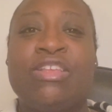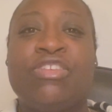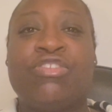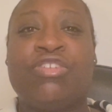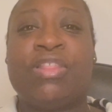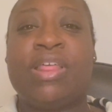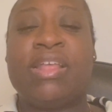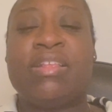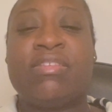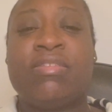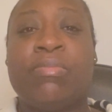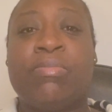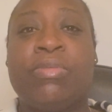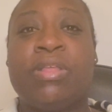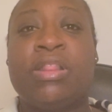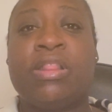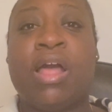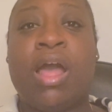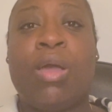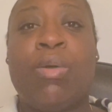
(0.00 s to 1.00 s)
So that's
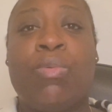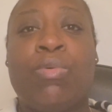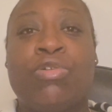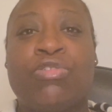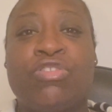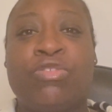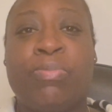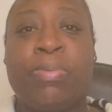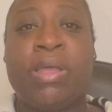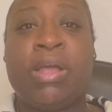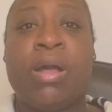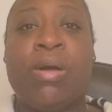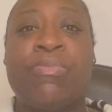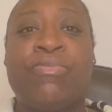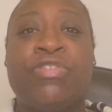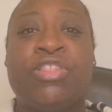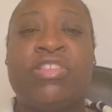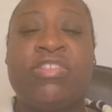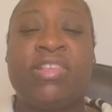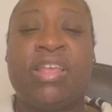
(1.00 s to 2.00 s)
something that I want to pick up
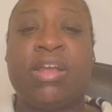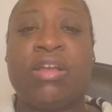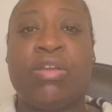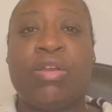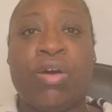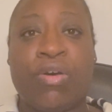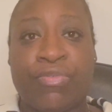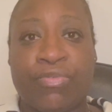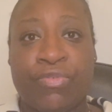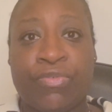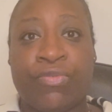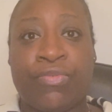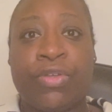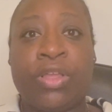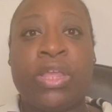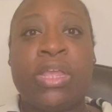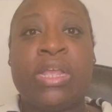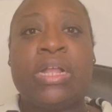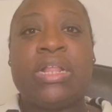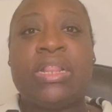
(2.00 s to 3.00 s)
for the second half of
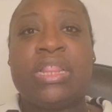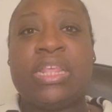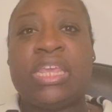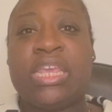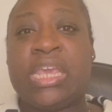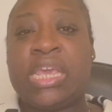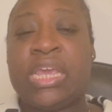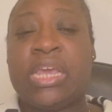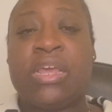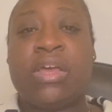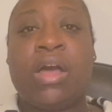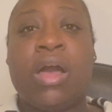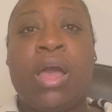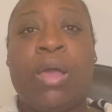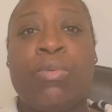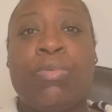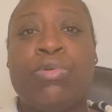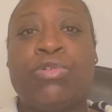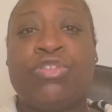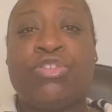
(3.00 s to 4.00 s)
the year.
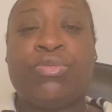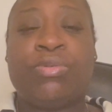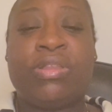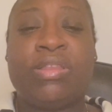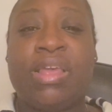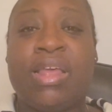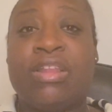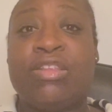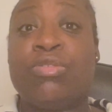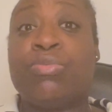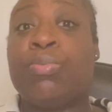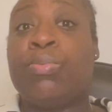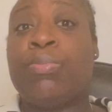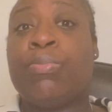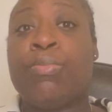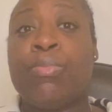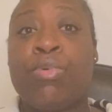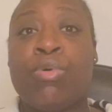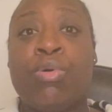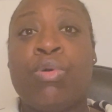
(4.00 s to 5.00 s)
I want to attend
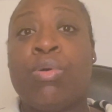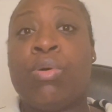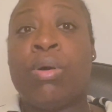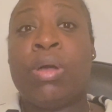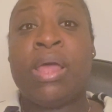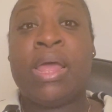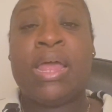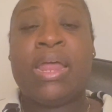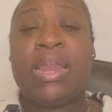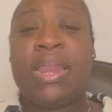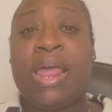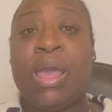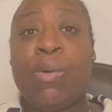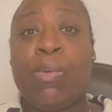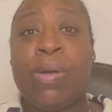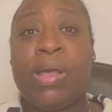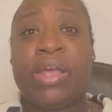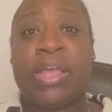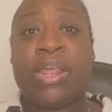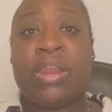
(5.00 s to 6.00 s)
more
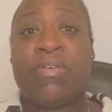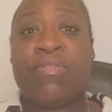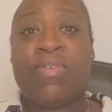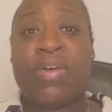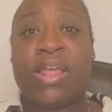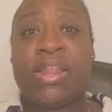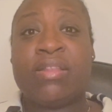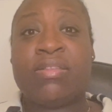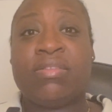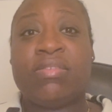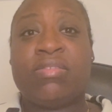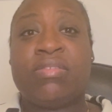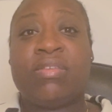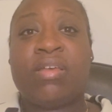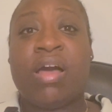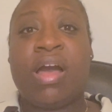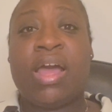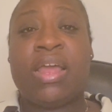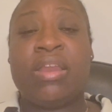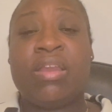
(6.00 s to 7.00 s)
networking events.
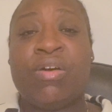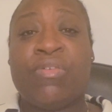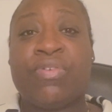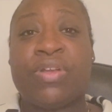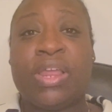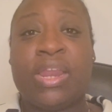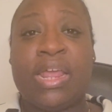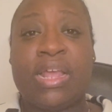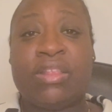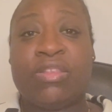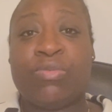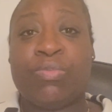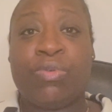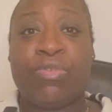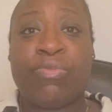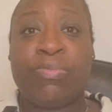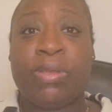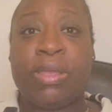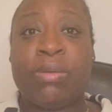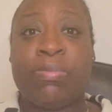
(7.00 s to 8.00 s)
I love connecting
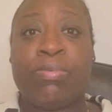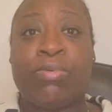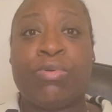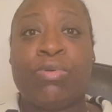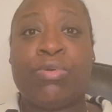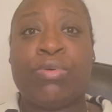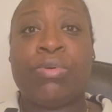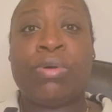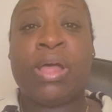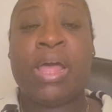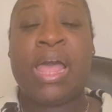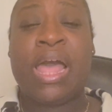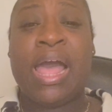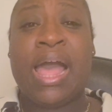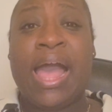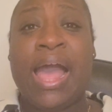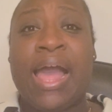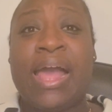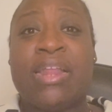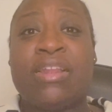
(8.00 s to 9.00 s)
with people.
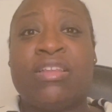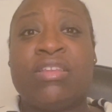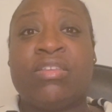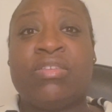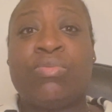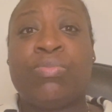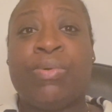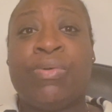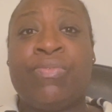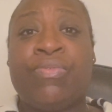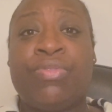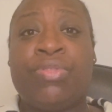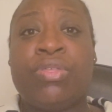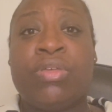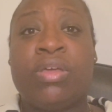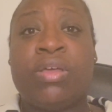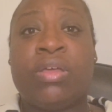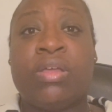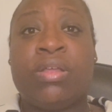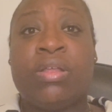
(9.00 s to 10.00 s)
And with
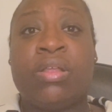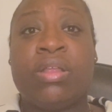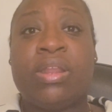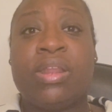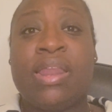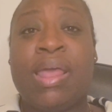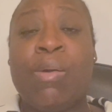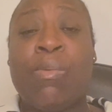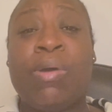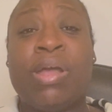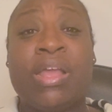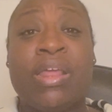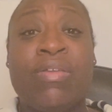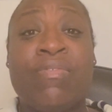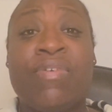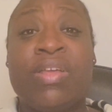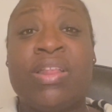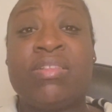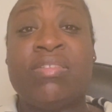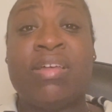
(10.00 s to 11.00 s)
the networking
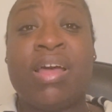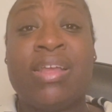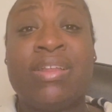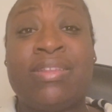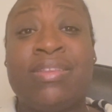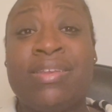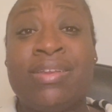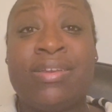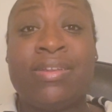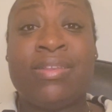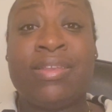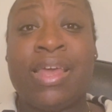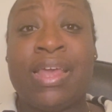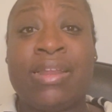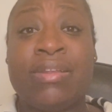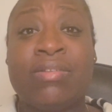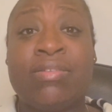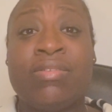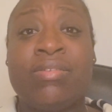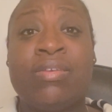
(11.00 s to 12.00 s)
events that I did
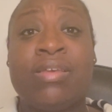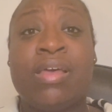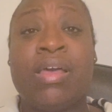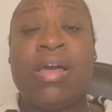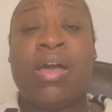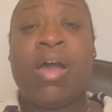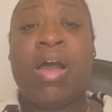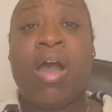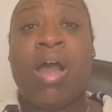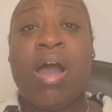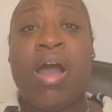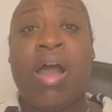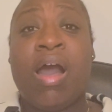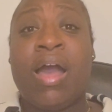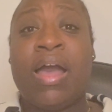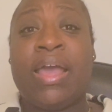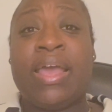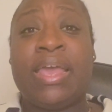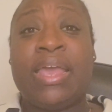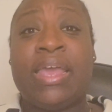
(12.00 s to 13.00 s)
attend,
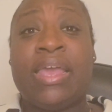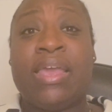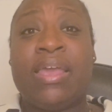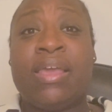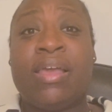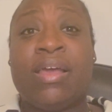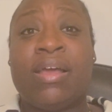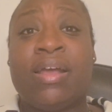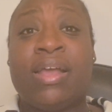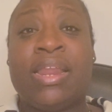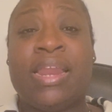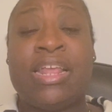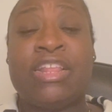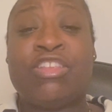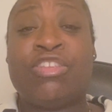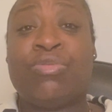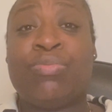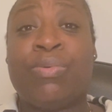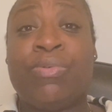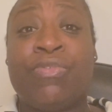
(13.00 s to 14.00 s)
I
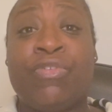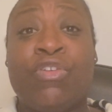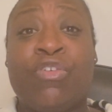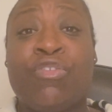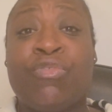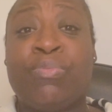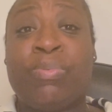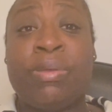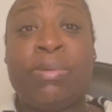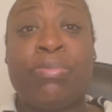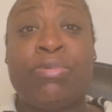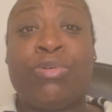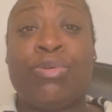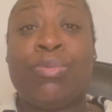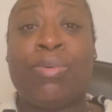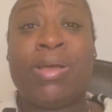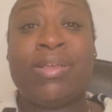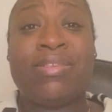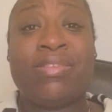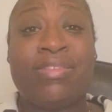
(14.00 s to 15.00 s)
connected with a lot of people
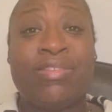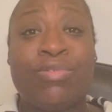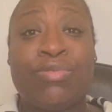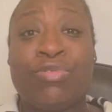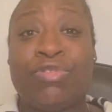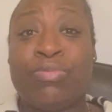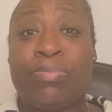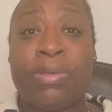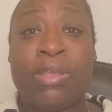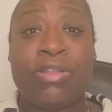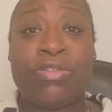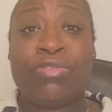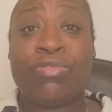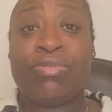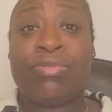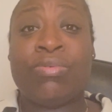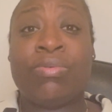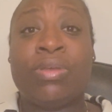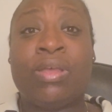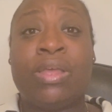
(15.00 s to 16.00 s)
who I still speak
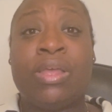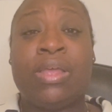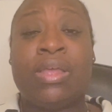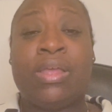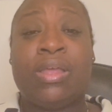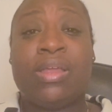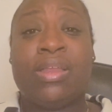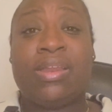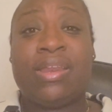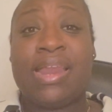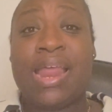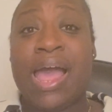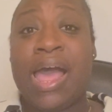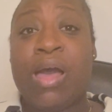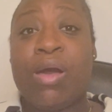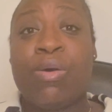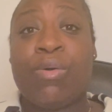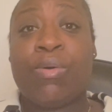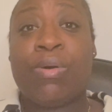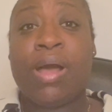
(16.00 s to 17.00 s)
to
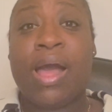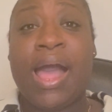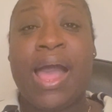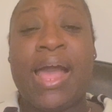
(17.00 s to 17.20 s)
now.